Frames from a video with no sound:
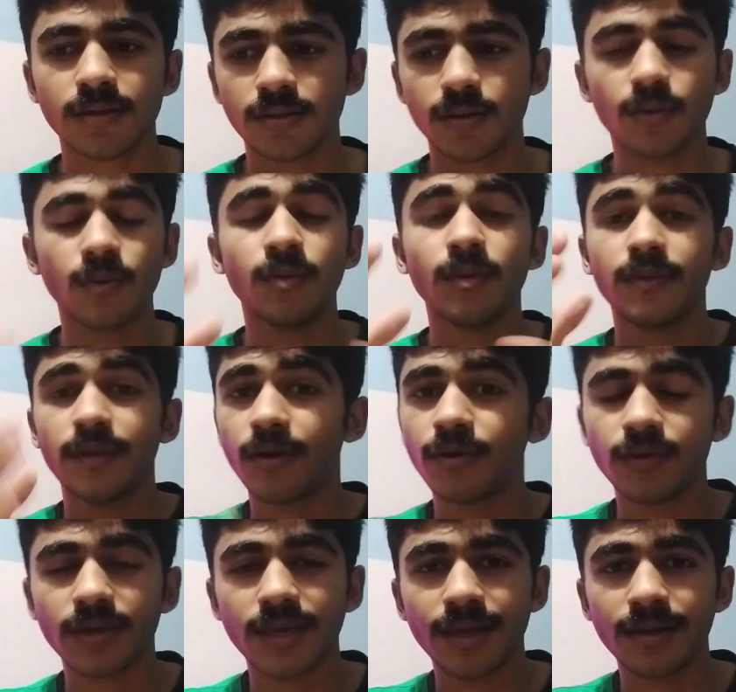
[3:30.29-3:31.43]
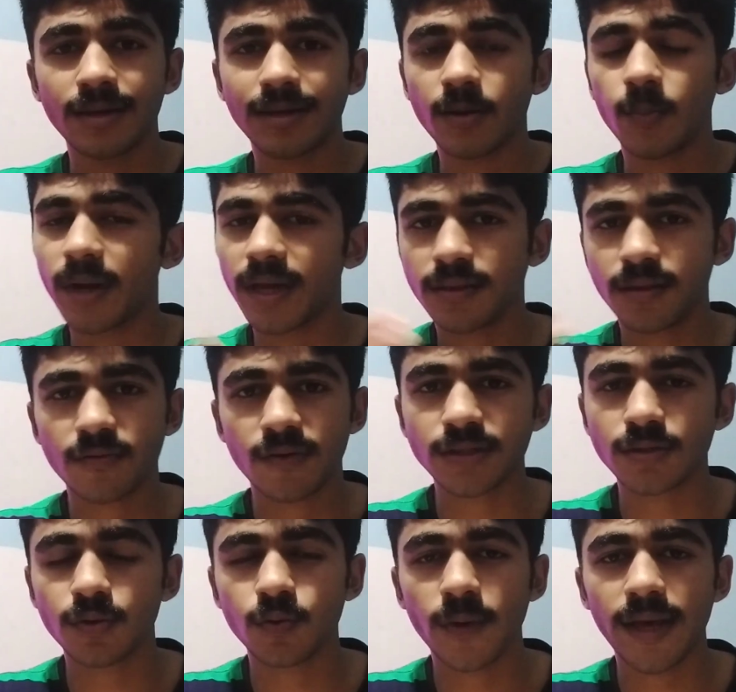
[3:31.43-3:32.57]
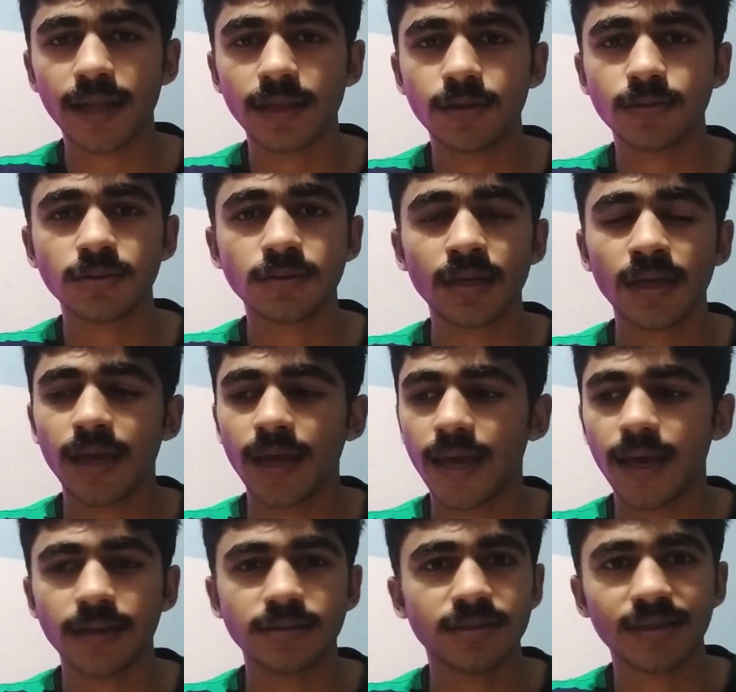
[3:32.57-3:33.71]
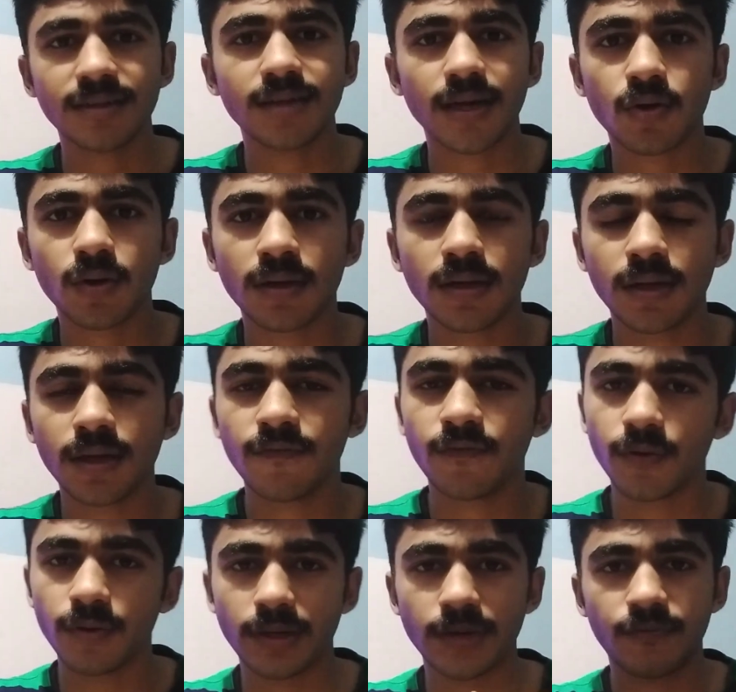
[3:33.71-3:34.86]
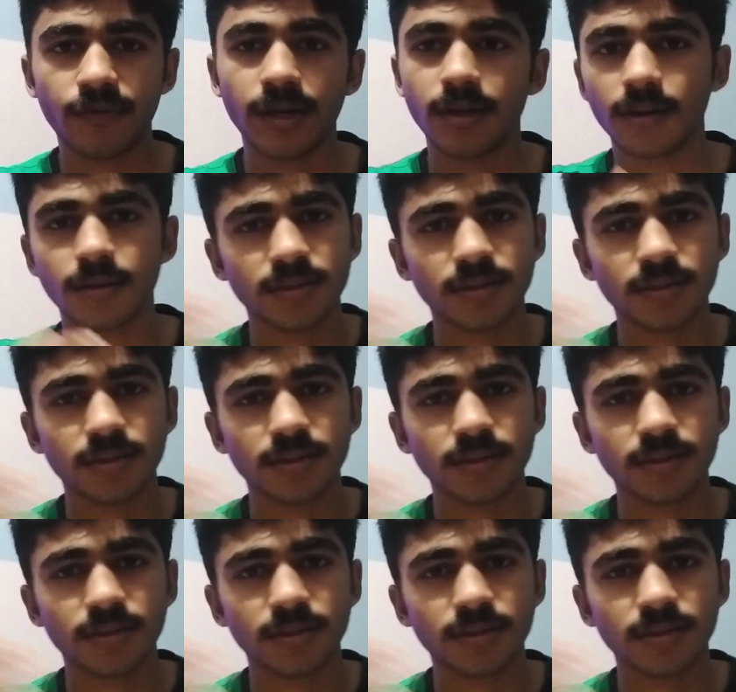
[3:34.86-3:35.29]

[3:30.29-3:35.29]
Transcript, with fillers: So now you can determine the threshold values and set it accordingly for different